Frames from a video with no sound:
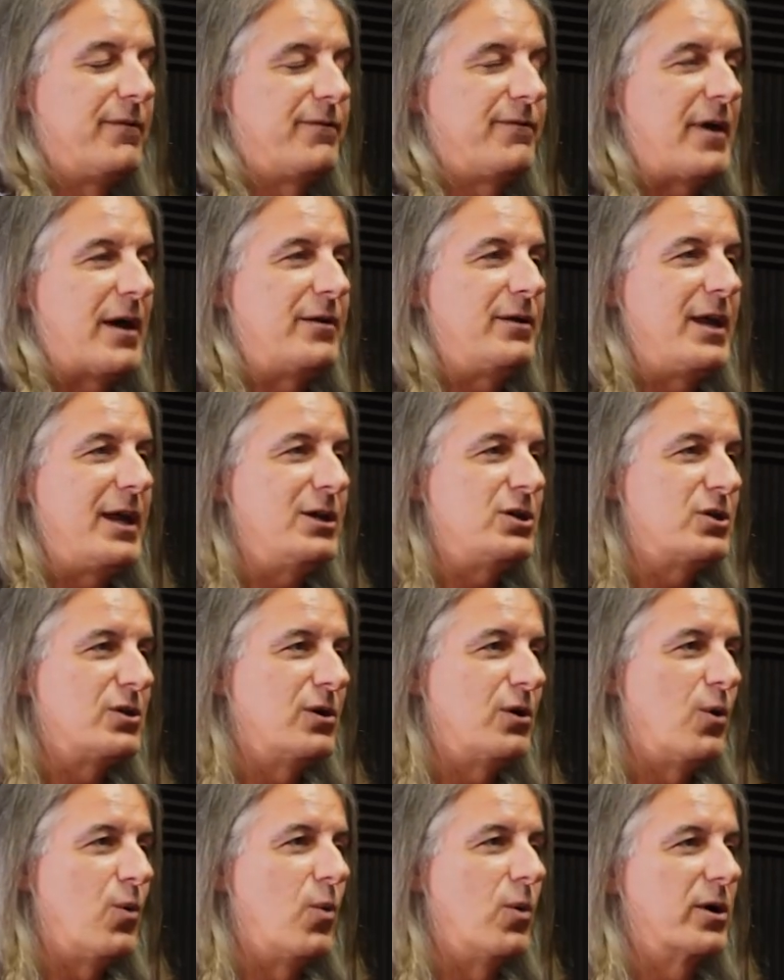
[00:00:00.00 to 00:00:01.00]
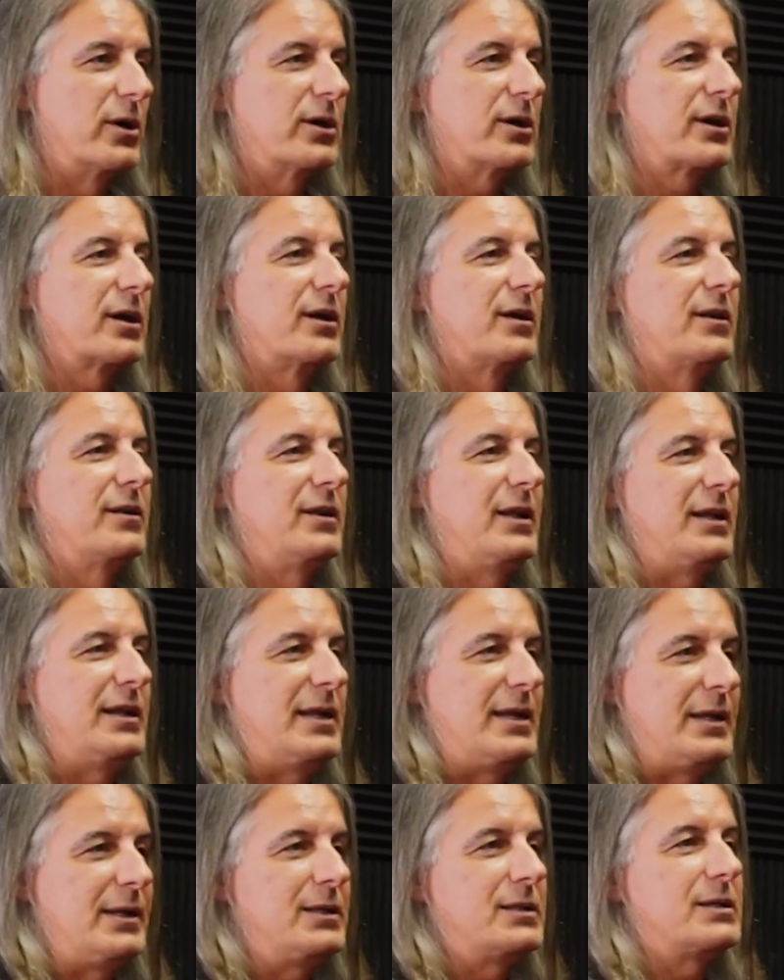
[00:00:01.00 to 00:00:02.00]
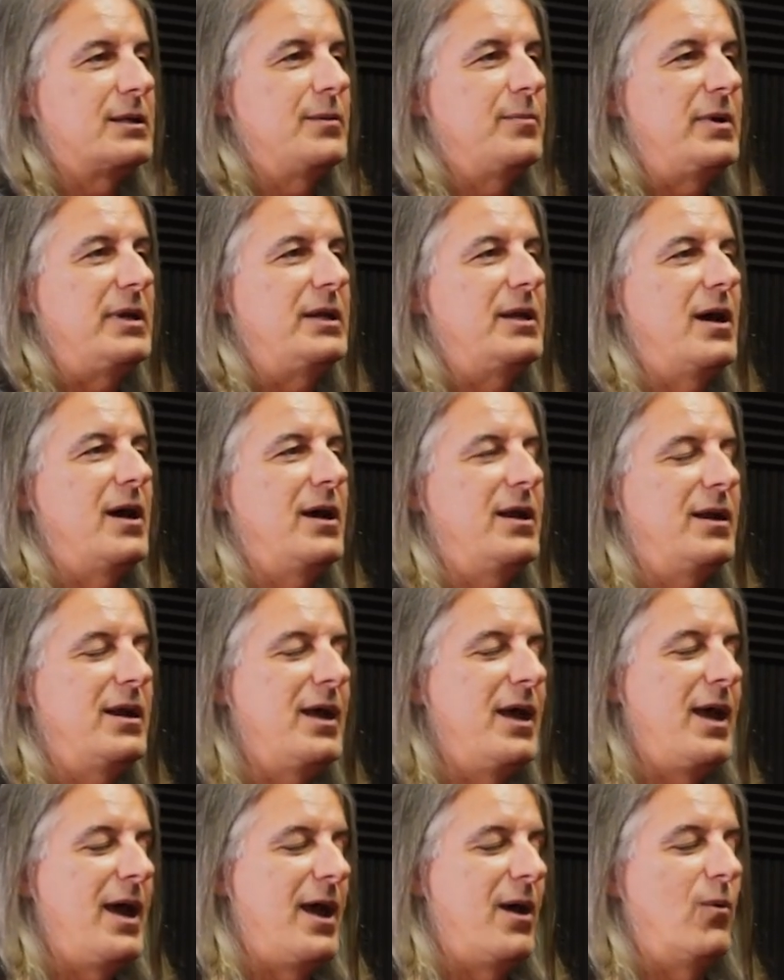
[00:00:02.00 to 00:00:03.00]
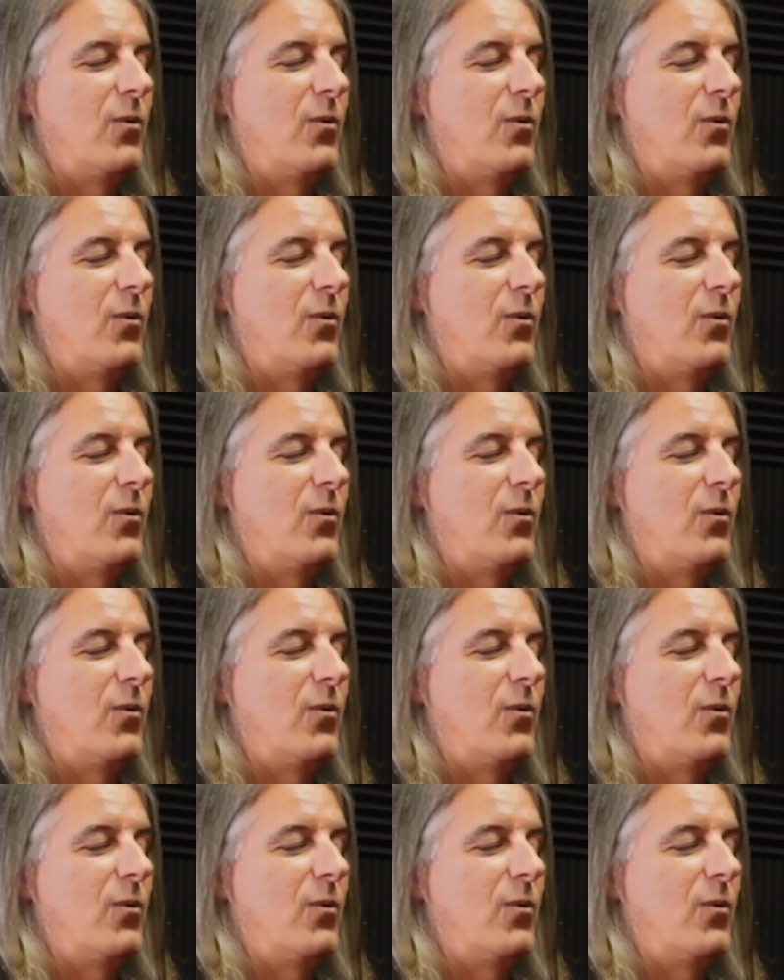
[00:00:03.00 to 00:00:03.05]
foundational work that needs to be done. Mm -hmm.